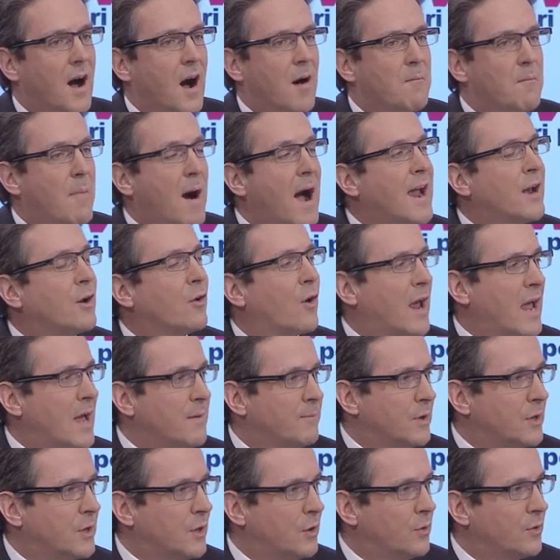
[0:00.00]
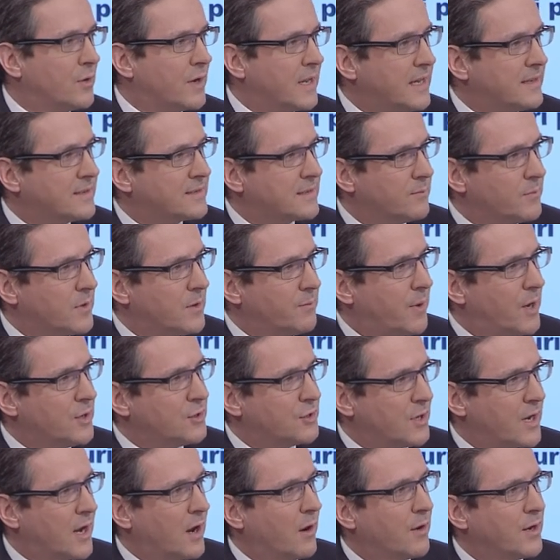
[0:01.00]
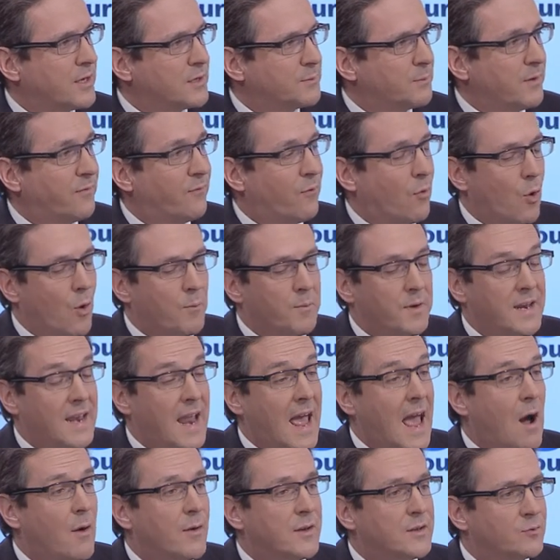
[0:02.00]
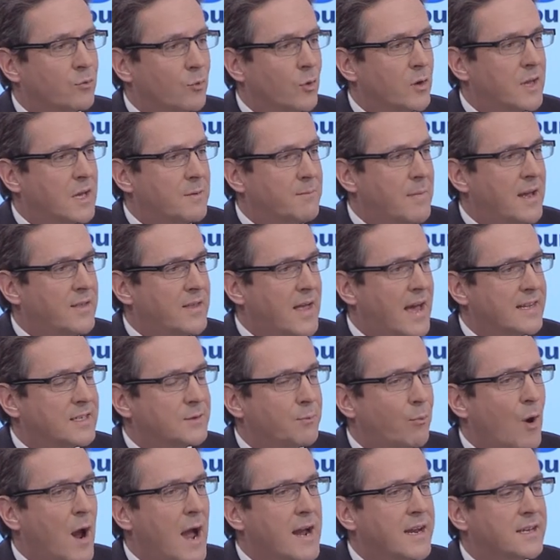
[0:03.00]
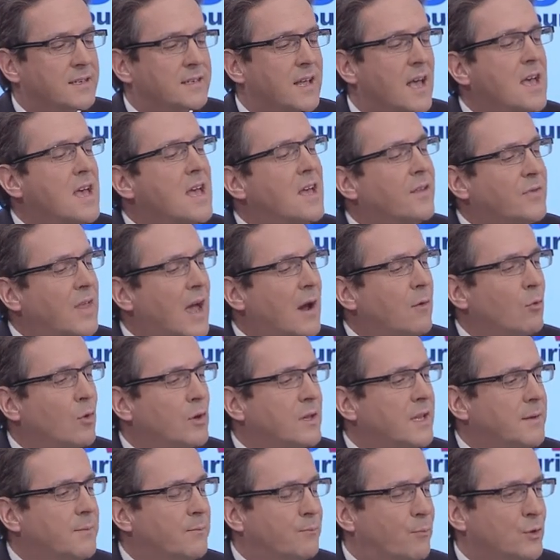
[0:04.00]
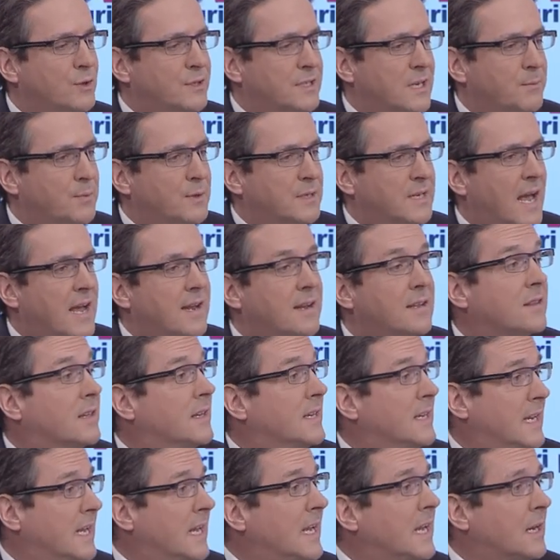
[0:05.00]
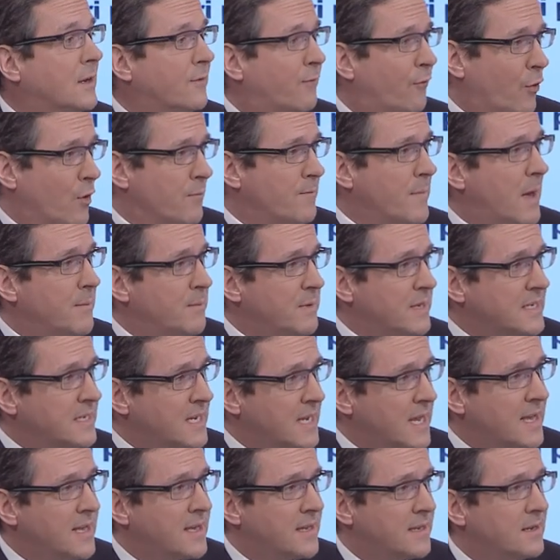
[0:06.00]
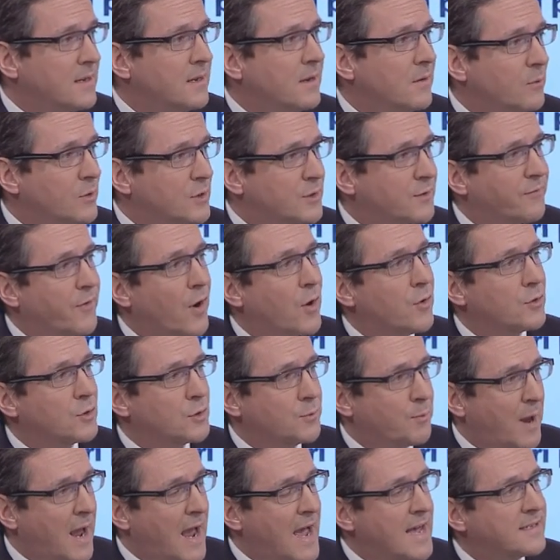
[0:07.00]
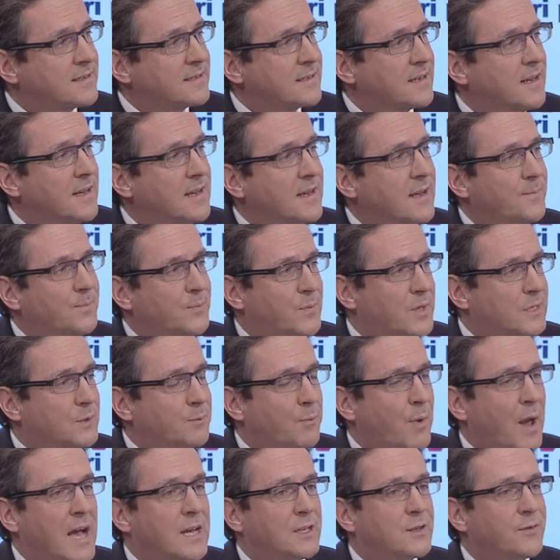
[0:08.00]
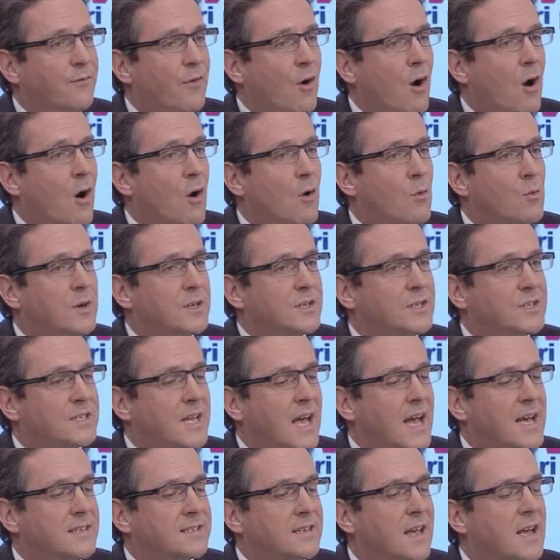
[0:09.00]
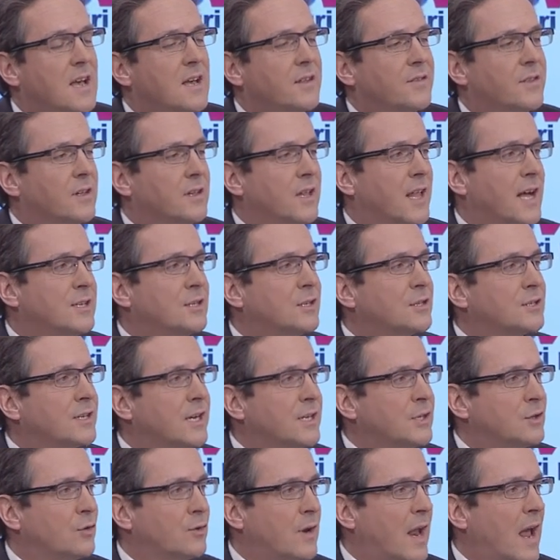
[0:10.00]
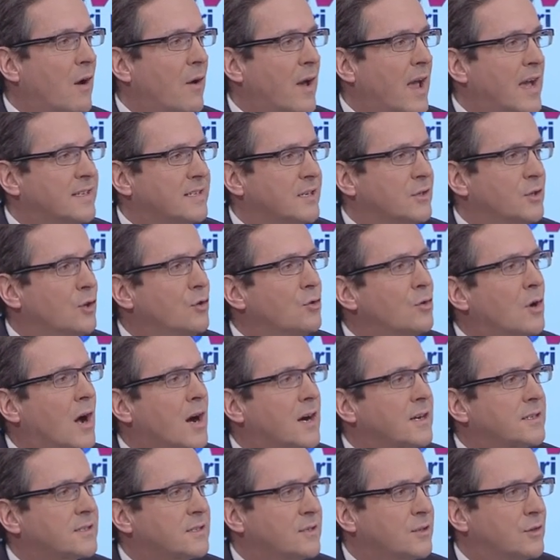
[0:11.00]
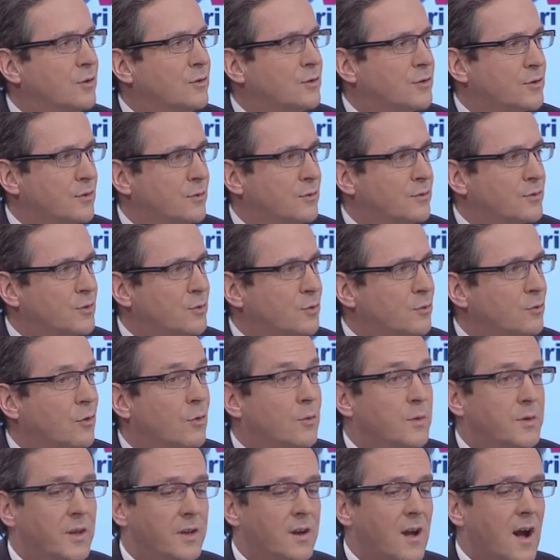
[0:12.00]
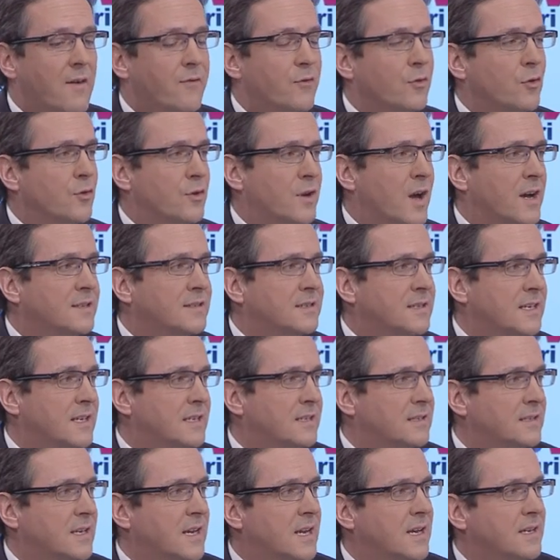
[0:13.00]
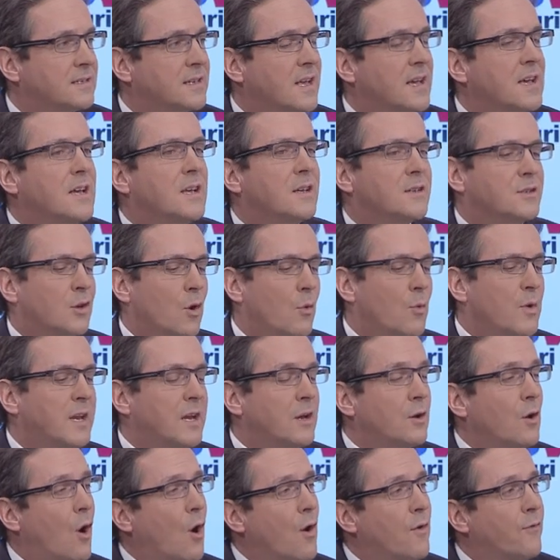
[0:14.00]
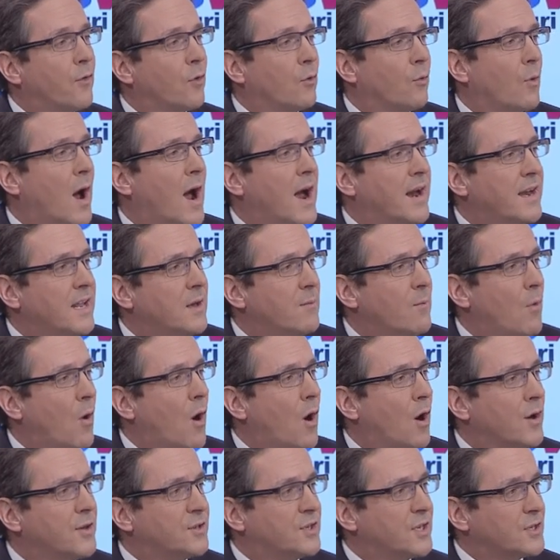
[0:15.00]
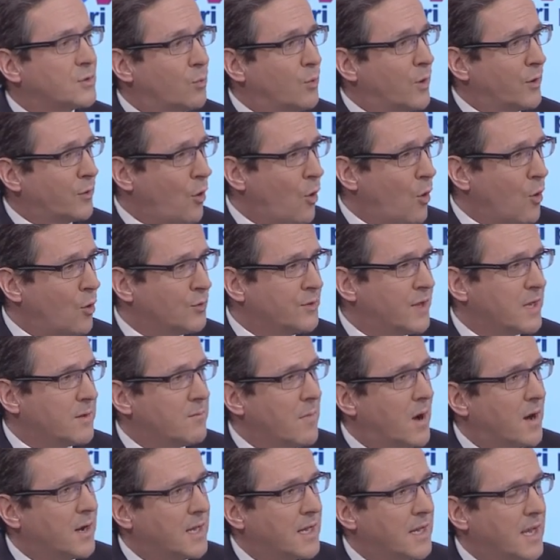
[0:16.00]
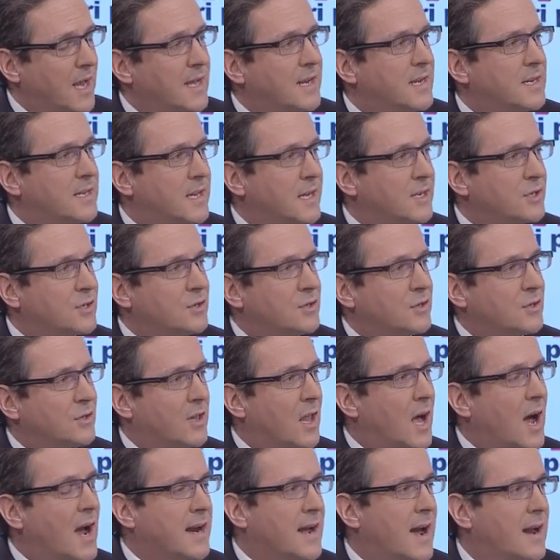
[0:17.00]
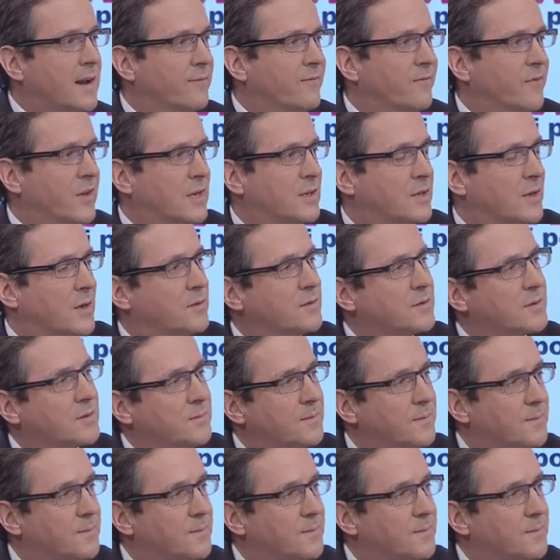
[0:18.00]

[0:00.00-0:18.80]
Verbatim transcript: a minor ambiguity in some of the budget areas before, but now he's really made that his practice. That really precipitated the need for Amendment 10, which voters passed this past fall, which says the legislature now has a new constitutional tool when the governor does these things, so we can override him on just withholding money in addition to line item vetoes.